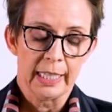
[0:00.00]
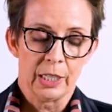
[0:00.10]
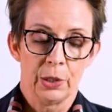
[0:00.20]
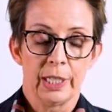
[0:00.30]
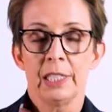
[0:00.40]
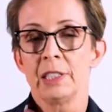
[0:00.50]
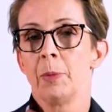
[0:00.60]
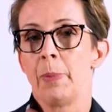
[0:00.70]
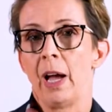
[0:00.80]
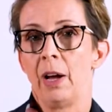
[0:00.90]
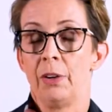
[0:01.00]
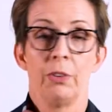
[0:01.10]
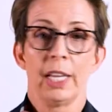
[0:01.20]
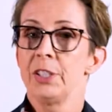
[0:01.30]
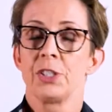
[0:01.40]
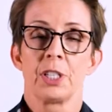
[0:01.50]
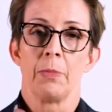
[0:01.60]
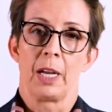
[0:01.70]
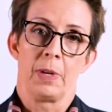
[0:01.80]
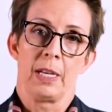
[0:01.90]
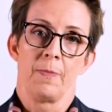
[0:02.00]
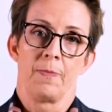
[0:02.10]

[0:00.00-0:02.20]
Or is it about a relationship maybe?